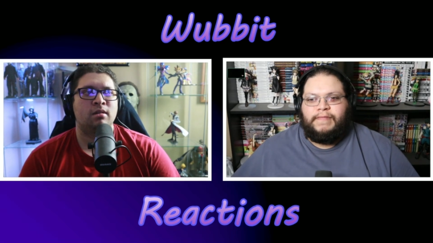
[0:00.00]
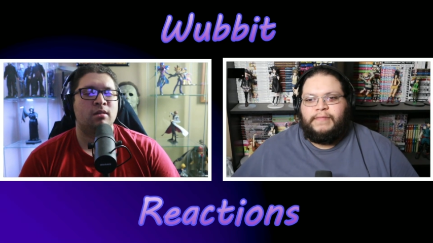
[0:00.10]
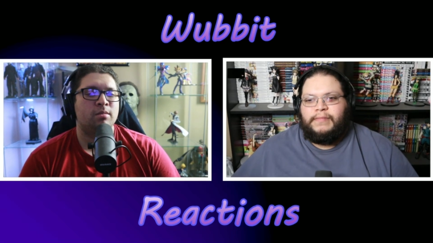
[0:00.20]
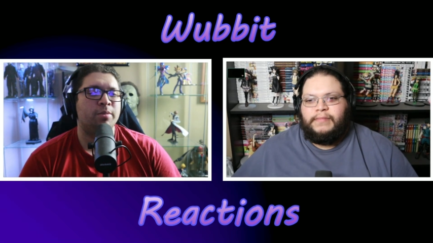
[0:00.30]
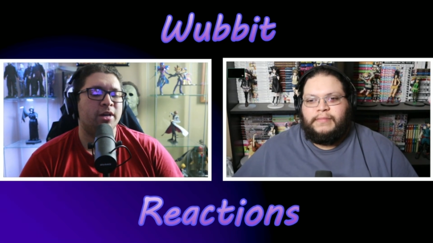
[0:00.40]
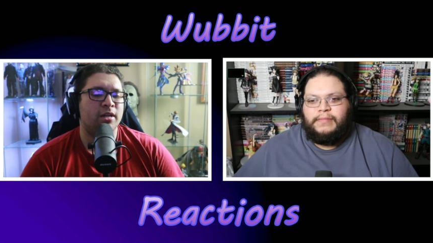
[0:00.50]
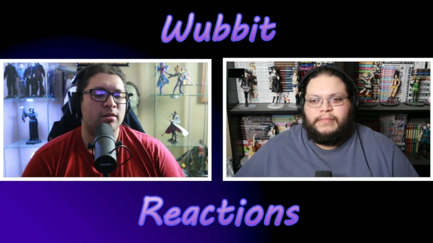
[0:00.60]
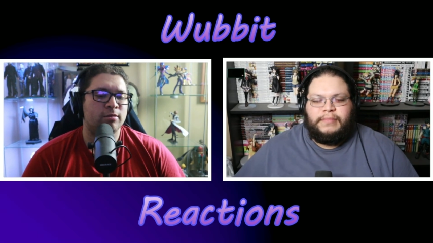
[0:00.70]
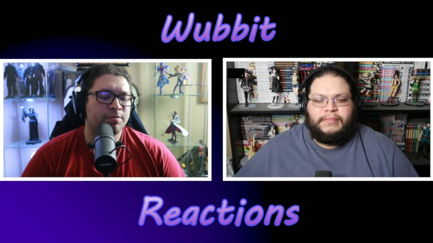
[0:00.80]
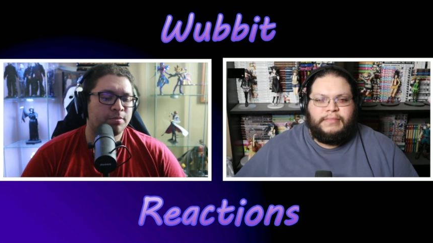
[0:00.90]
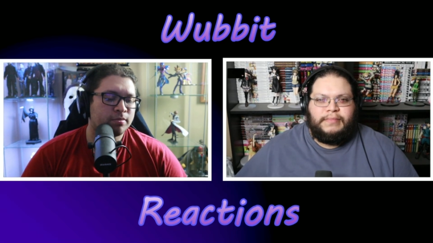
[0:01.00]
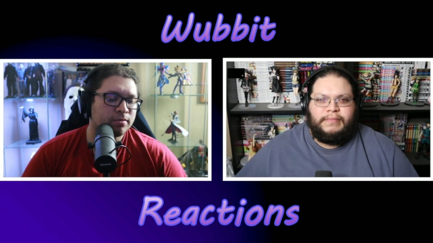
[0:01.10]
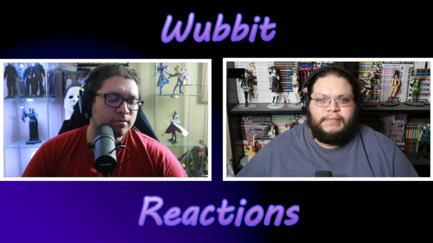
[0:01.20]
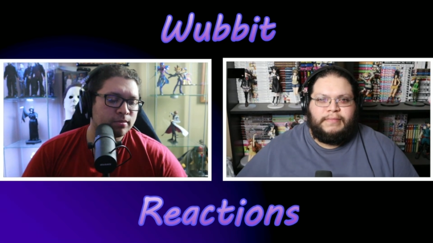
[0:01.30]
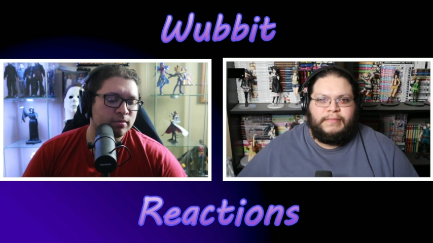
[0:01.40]
Speaker 1: But
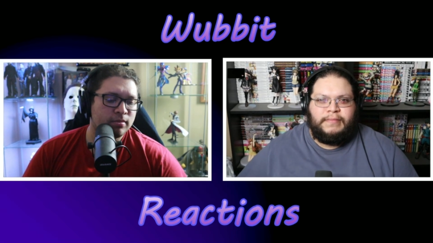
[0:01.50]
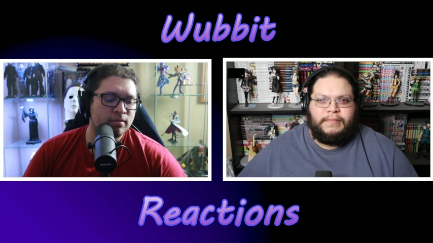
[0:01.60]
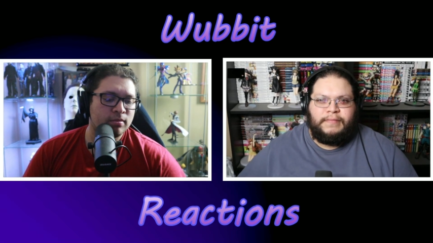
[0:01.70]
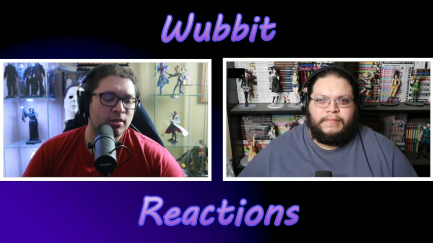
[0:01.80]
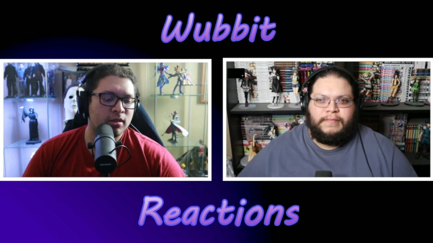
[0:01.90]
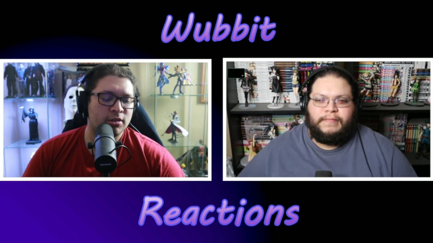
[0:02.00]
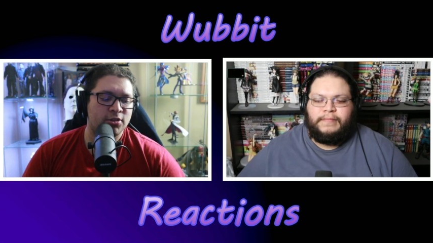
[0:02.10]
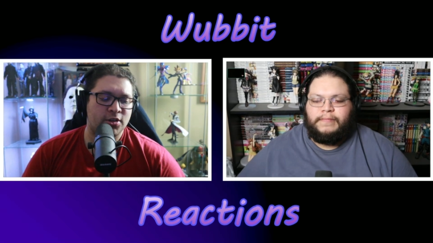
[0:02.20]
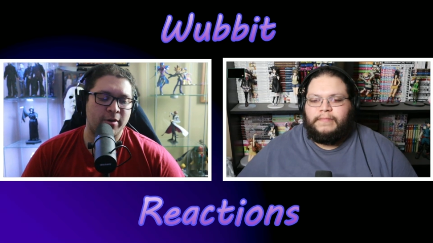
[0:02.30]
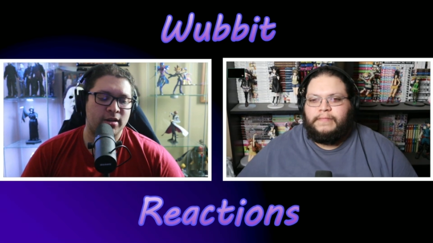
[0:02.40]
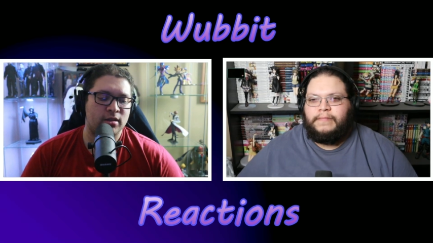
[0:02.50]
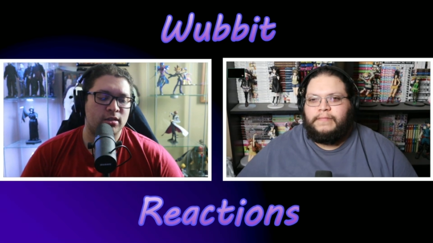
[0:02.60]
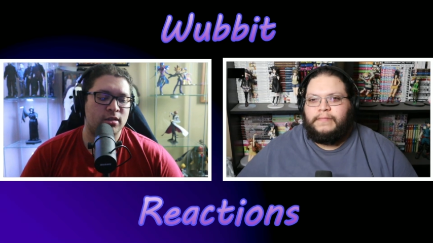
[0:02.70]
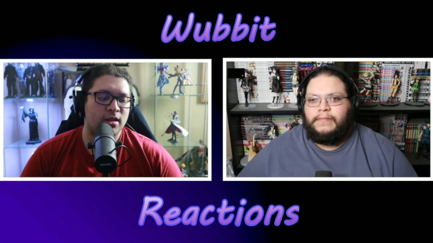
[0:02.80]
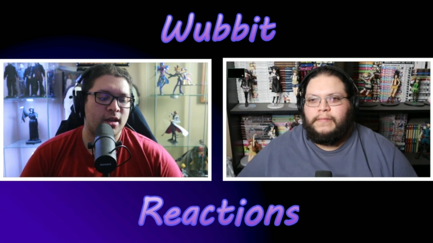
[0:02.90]
she went
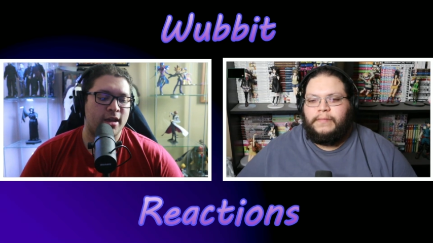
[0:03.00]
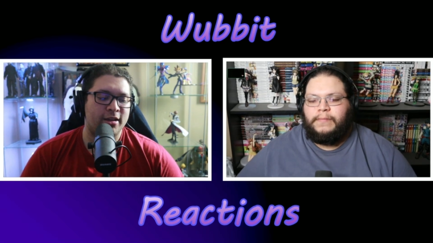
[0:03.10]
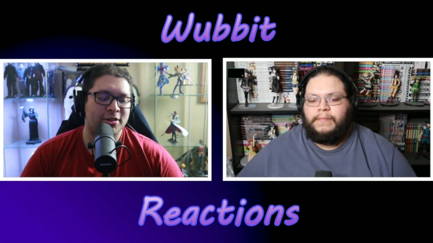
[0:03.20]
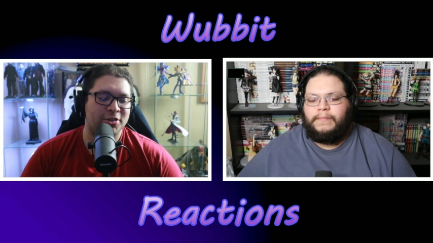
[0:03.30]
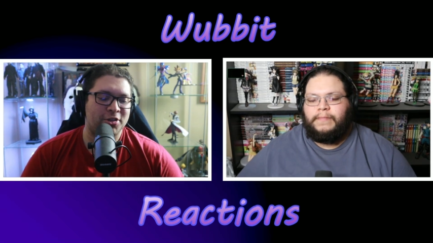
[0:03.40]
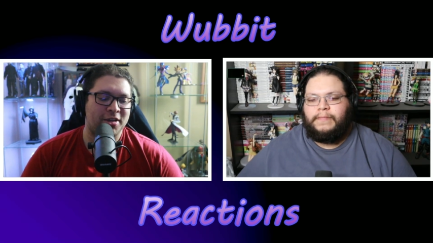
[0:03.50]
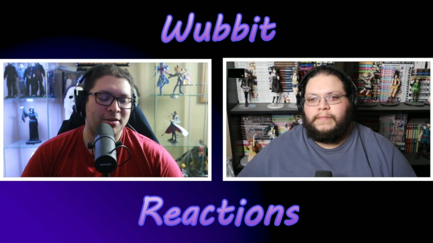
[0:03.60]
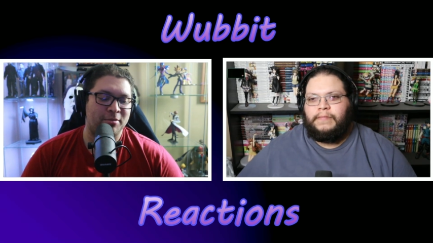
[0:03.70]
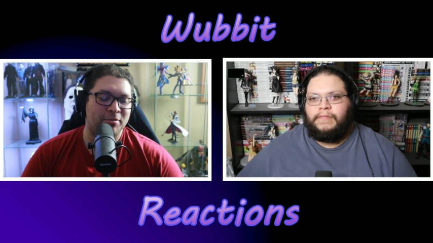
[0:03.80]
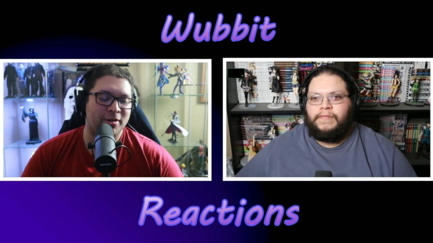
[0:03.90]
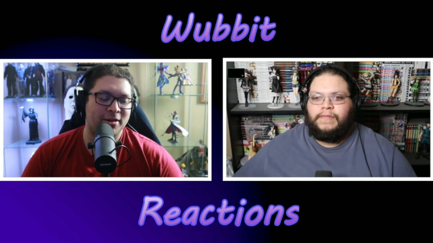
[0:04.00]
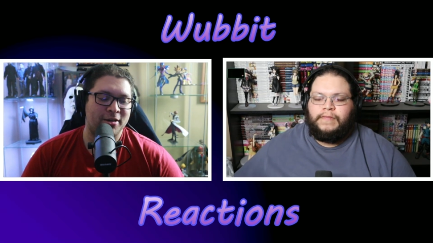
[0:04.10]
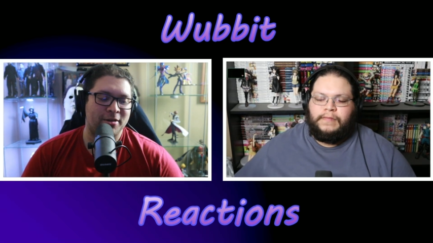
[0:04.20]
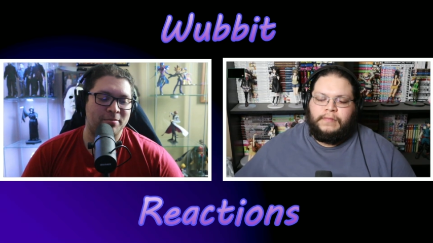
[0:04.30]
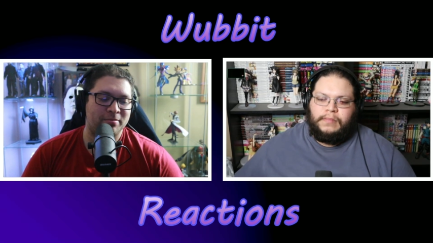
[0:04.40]
and she
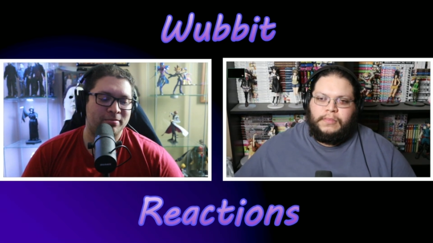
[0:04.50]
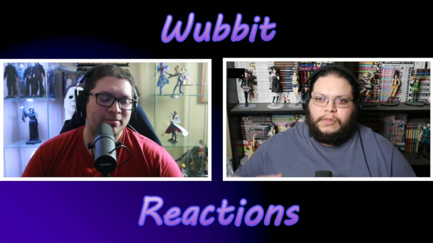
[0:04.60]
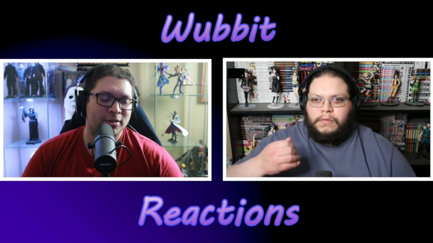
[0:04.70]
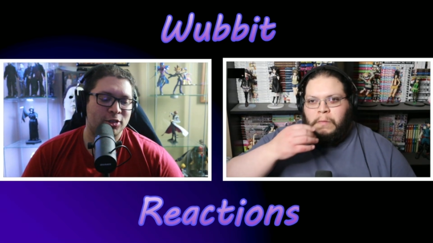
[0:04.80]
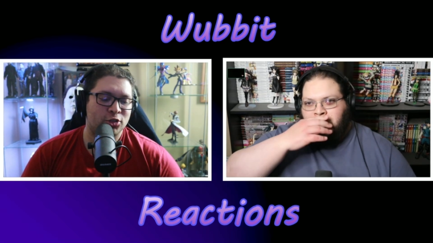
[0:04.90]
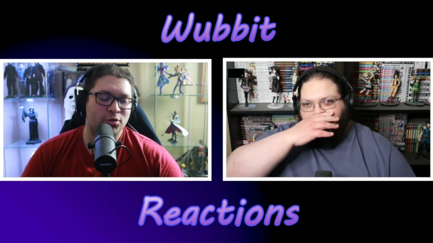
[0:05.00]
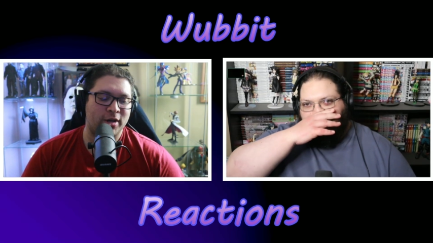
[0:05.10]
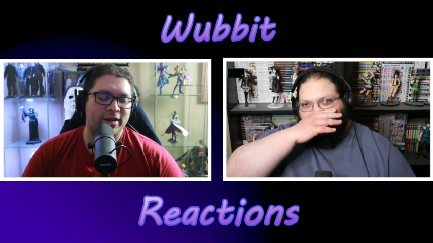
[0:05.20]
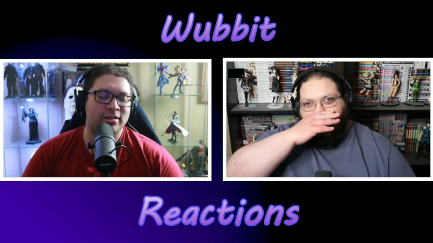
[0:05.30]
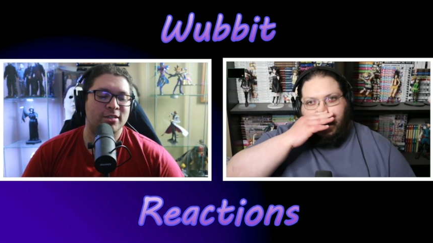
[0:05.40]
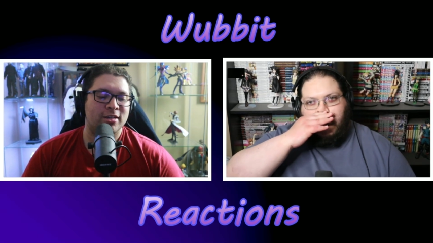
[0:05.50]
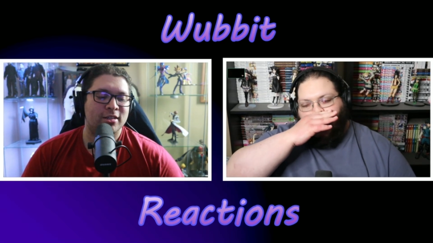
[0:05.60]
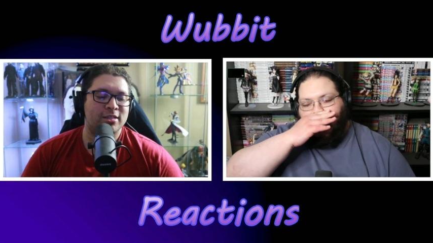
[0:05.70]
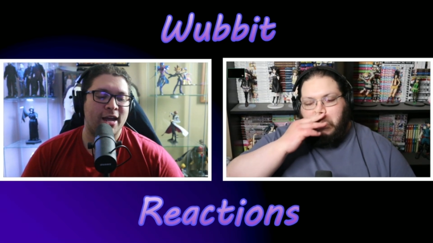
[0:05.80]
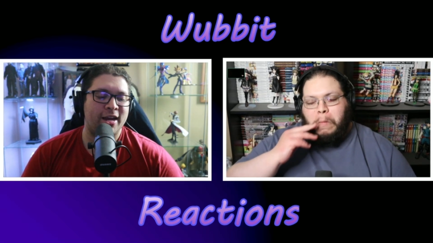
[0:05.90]
um, tricked
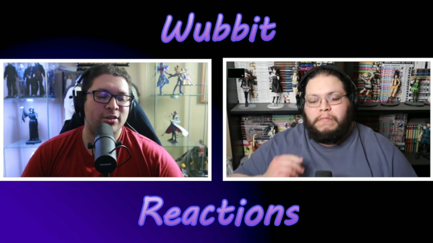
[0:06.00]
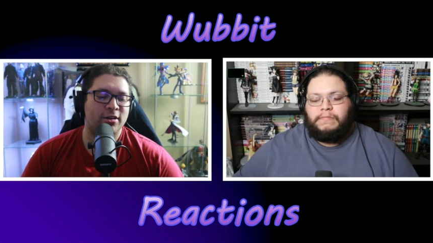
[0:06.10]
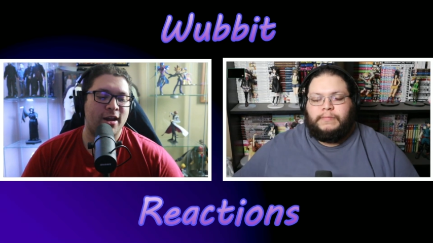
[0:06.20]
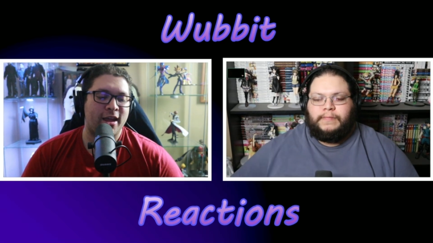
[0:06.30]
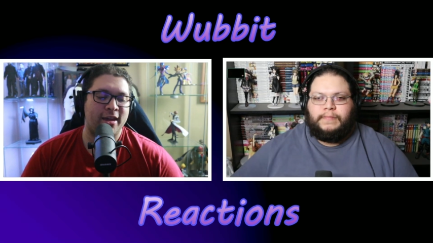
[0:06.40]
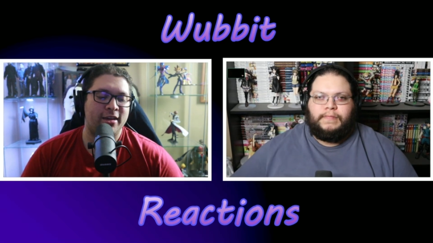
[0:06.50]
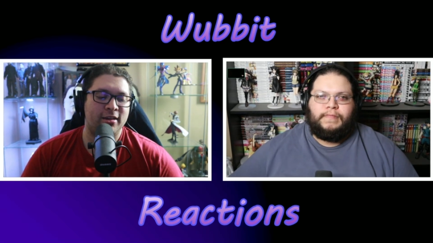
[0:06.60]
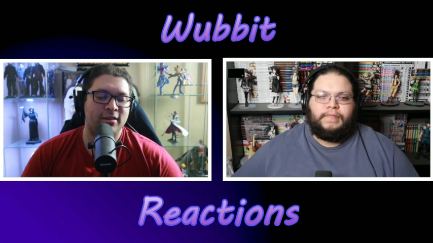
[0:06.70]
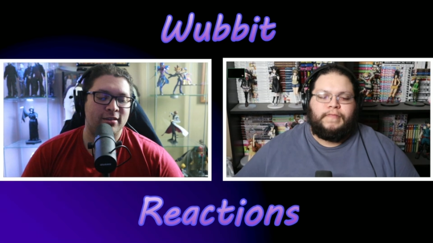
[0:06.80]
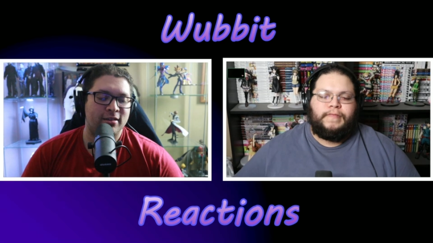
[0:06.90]
Tyler and